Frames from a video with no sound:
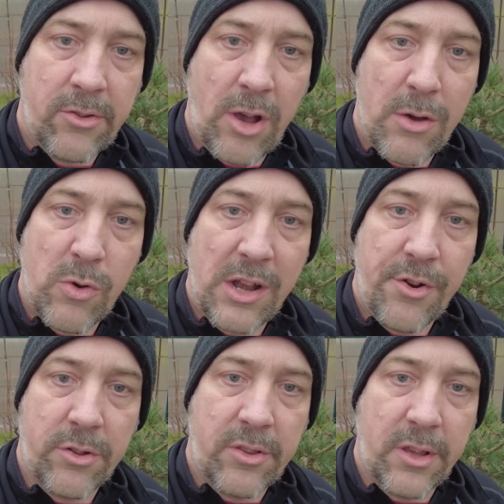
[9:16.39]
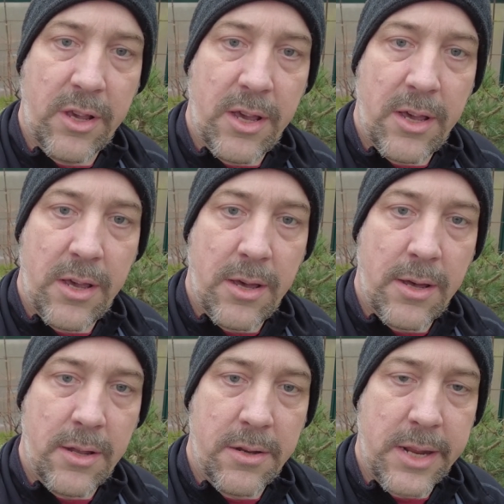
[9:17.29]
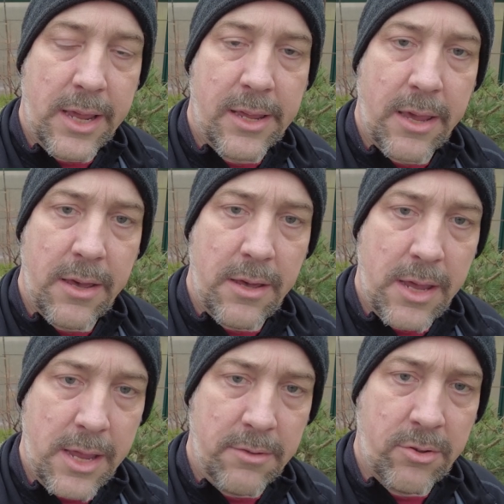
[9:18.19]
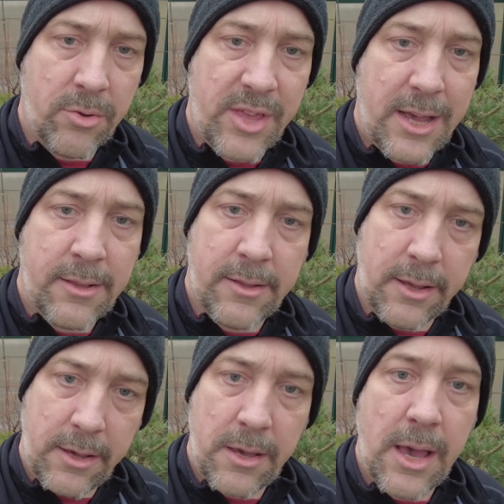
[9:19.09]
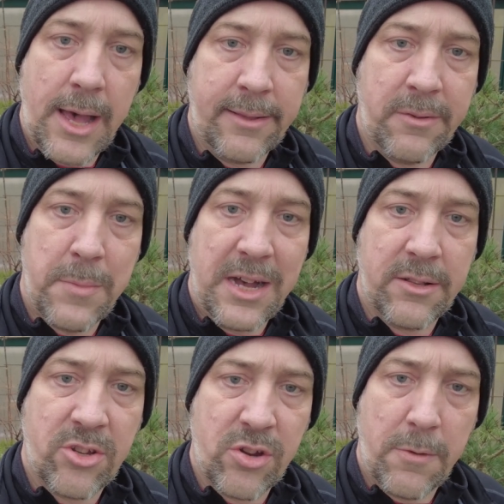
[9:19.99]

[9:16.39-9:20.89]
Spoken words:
so I will not dig into that as much.